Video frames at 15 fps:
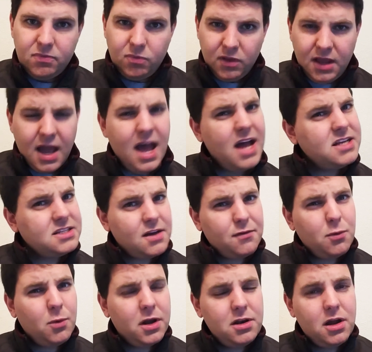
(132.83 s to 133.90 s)
as
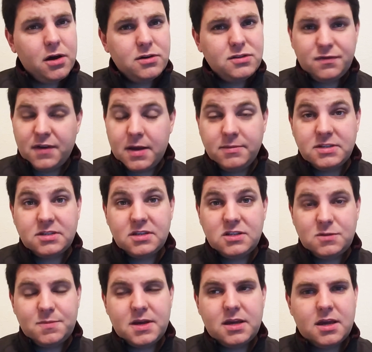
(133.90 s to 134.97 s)
everyone knows, famously
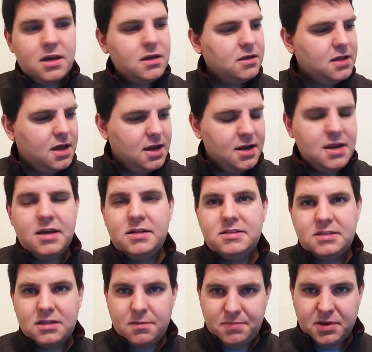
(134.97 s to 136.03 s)
speaking, the
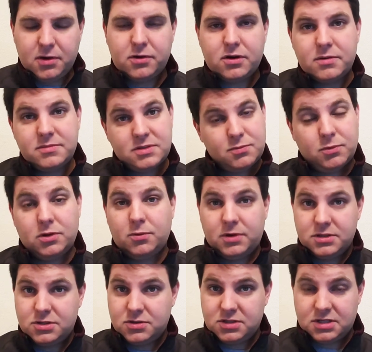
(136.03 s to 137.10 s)
Indians and the Pilgrims were the
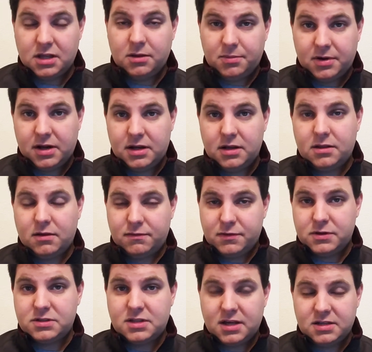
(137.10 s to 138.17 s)
ones who celebrated the
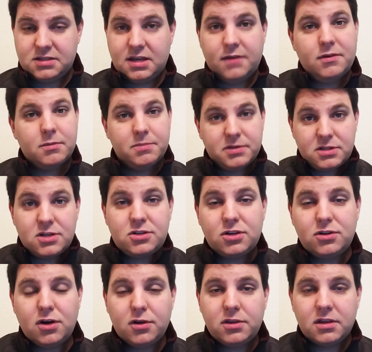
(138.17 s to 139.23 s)
first Thanksgiving. But did you
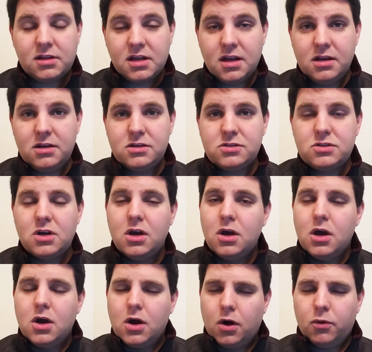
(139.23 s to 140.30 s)
know that the Indians
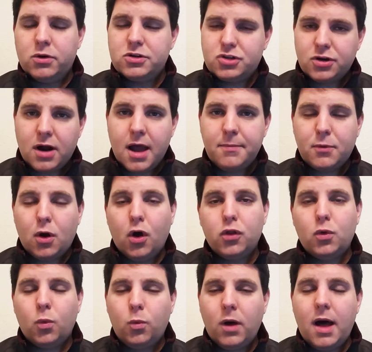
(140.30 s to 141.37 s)
are a tribe called
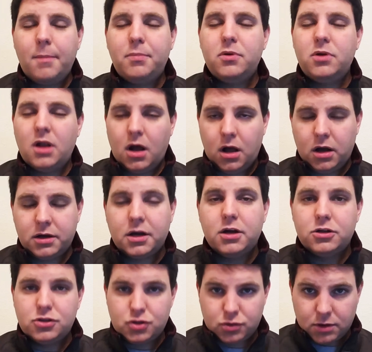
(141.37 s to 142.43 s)
the WAPA
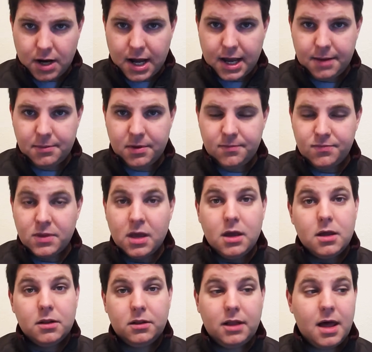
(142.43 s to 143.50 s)
tribe,
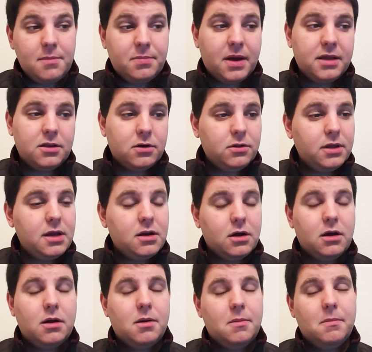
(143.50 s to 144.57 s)
led by their
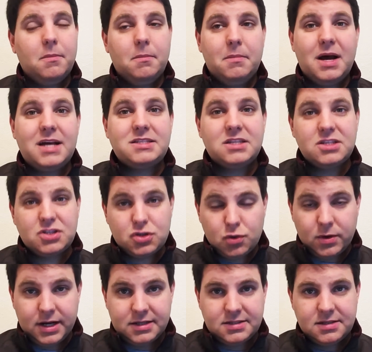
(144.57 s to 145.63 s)
leader,
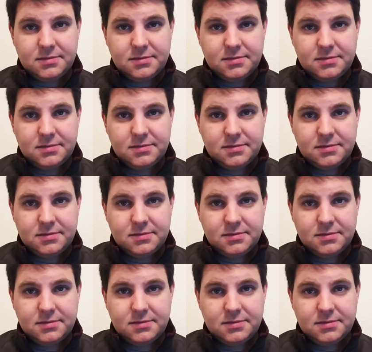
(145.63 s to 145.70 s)
Massasoit?